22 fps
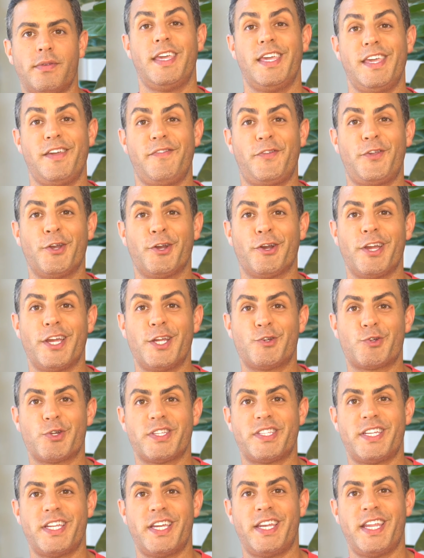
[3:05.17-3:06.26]
If you're
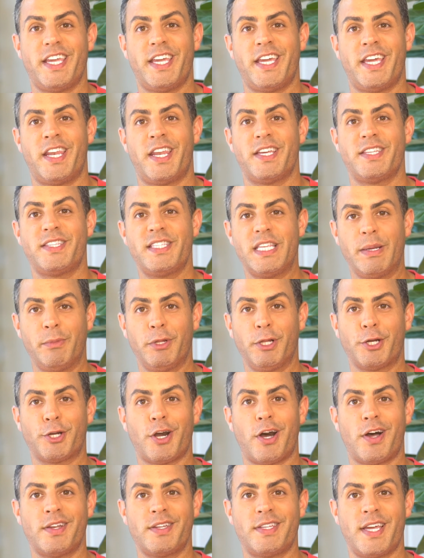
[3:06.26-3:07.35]
interested in similar
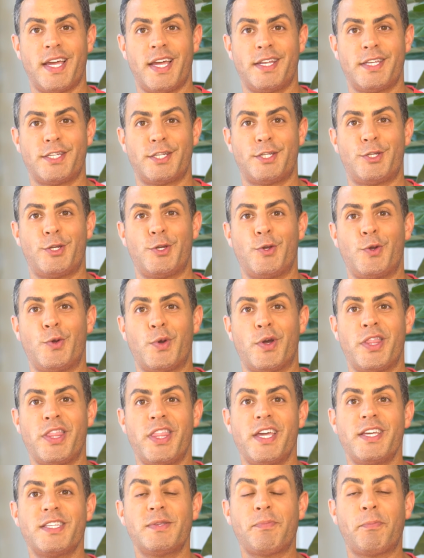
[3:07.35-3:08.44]
content to
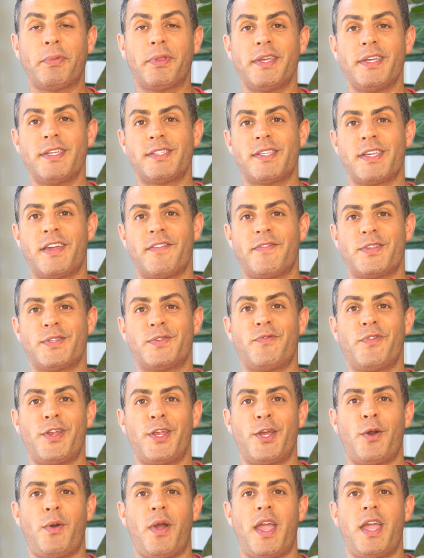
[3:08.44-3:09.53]
this, please give this
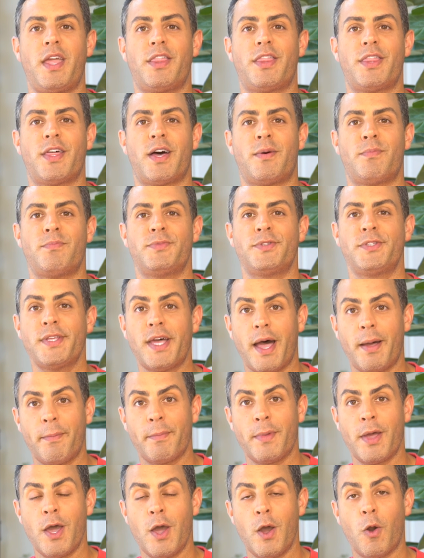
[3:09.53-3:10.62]
video a thumbs
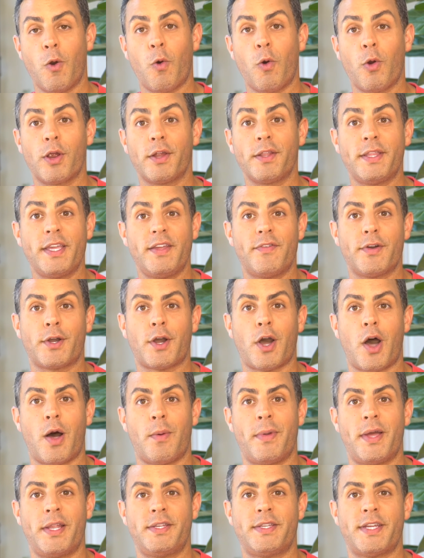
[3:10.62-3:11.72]
up or leave a
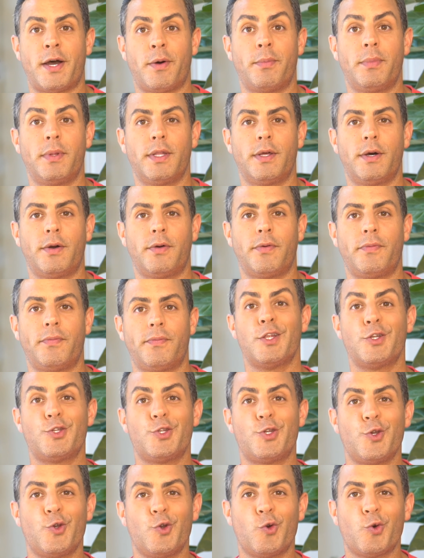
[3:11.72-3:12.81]
comment down below.
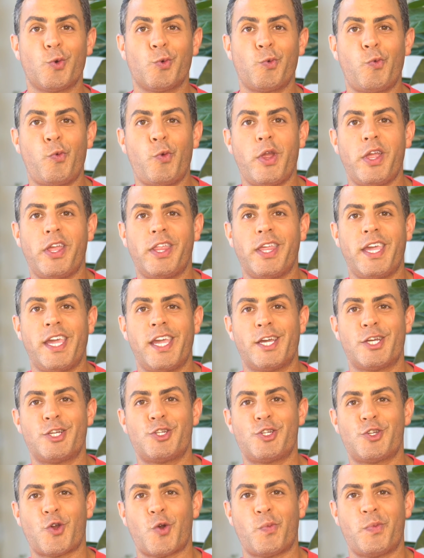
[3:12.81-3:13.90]
To really
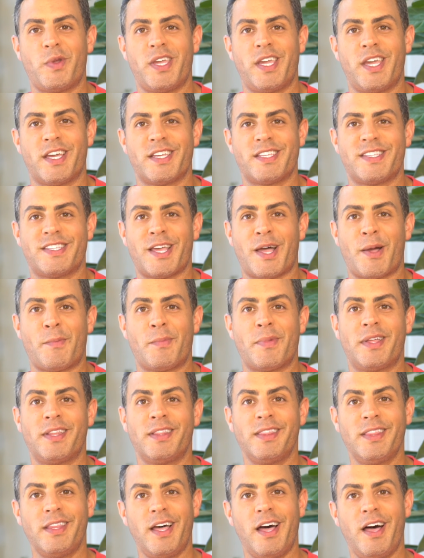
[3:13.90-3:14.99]
show me
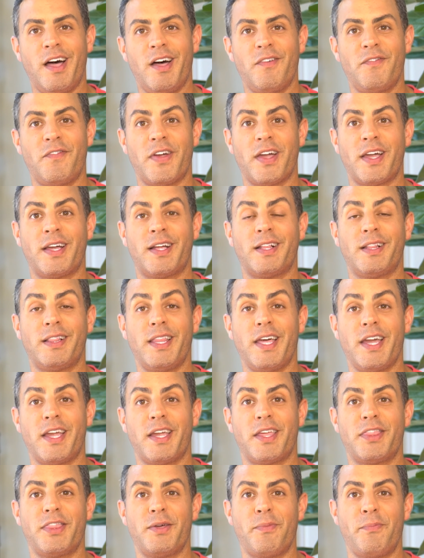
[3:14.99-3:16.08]
some love,
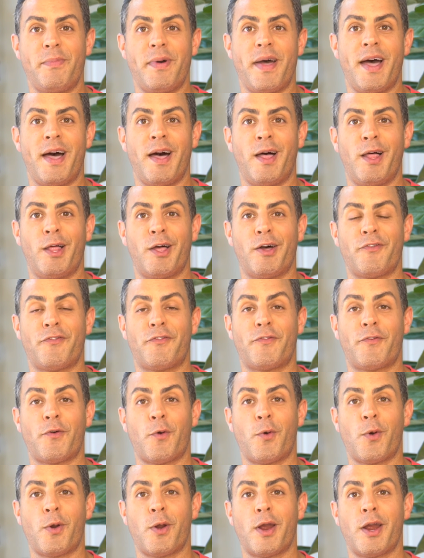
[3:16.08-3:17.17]
click the bell
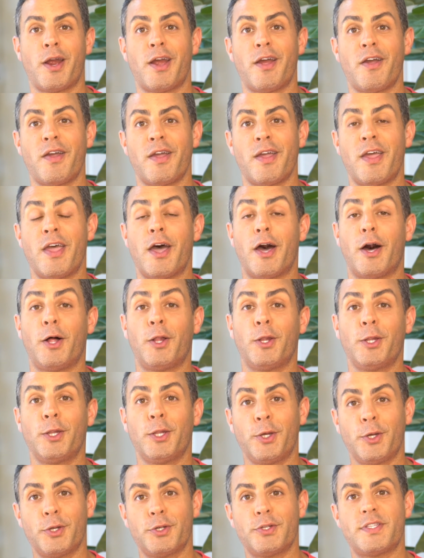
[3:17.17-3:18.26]
for
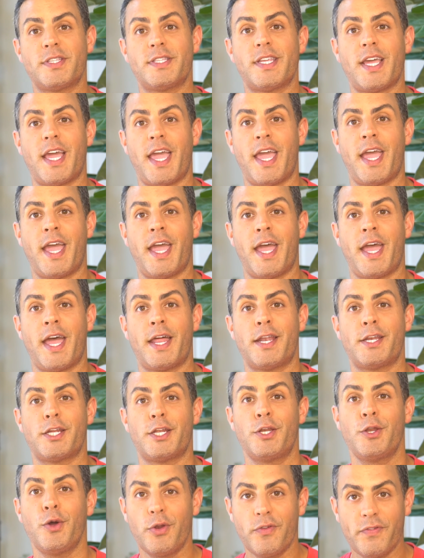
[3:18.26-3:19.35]
alerts
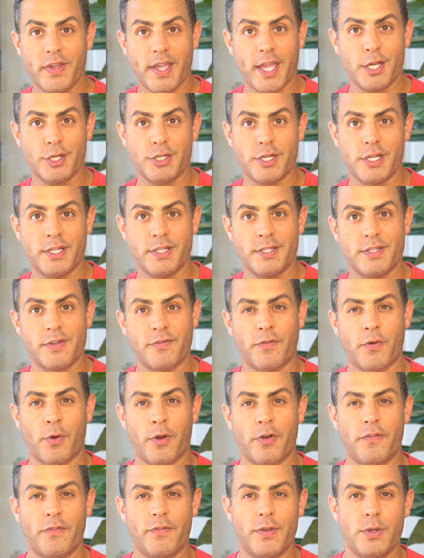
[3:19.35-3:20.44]
and notifications
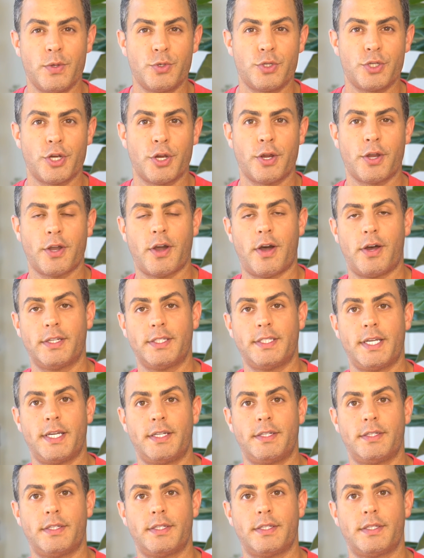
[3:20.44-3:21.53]
for future
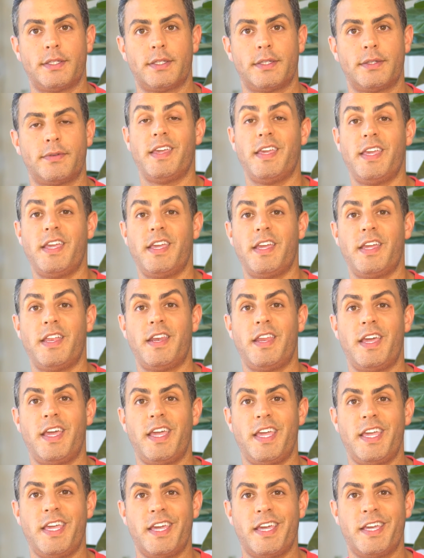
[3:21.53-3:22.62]
content.
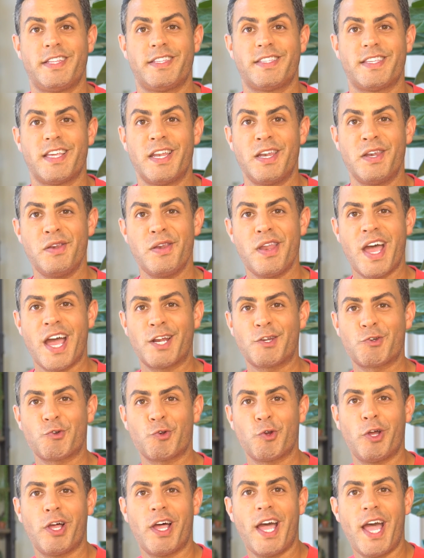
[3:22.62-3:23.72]
In its
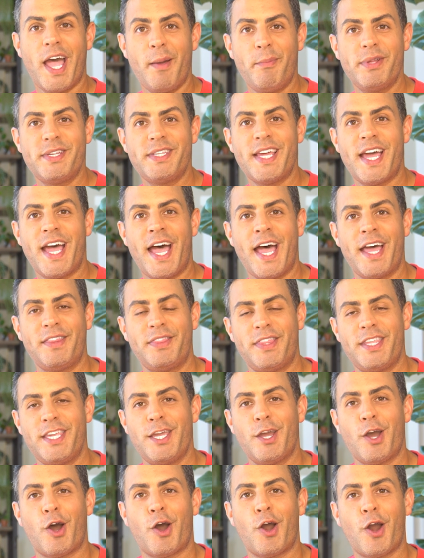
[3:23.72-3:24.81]
natural habitat,
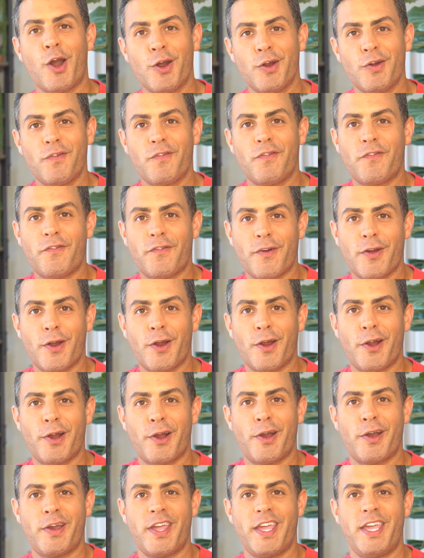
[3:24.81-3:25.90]
the heart
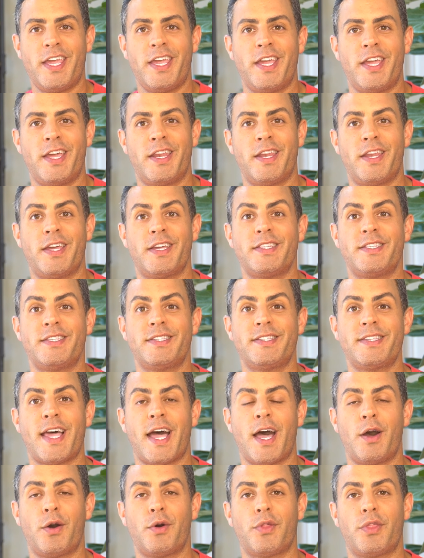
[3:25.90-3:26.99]
fern in
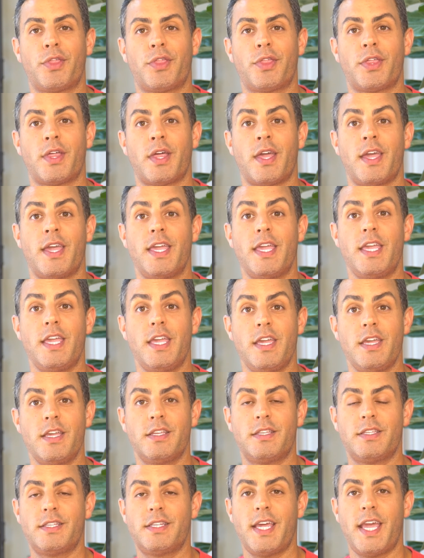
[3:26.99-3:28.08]

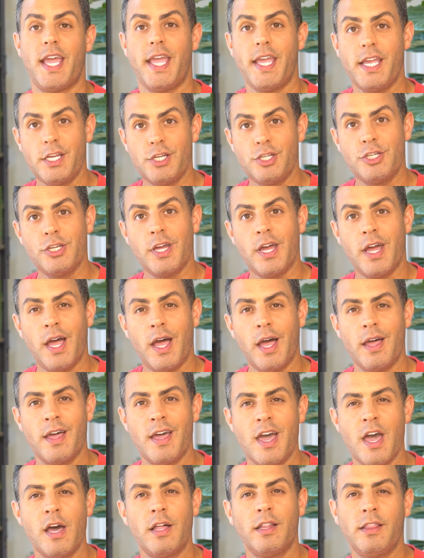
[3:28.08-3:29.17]
Southeast
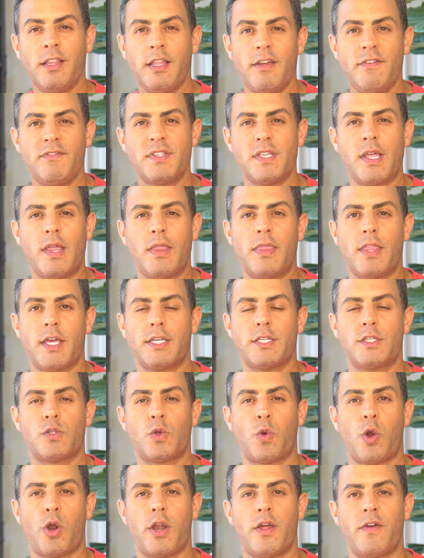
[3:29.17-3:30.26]
Asia lives in this
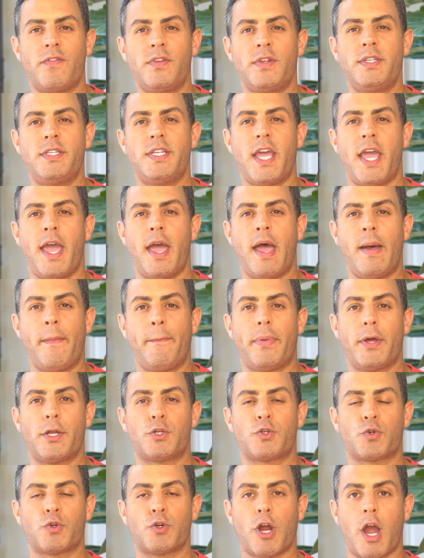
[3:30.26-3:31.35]
sort of damp
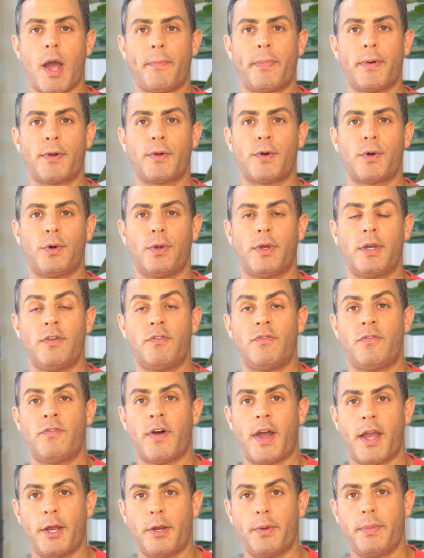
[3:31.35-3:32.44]
tropical
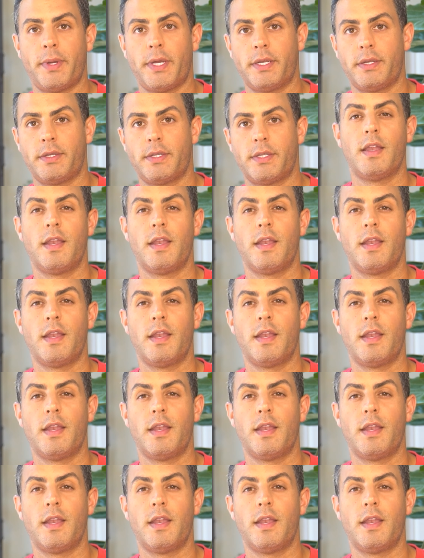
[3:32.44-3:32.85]
environment.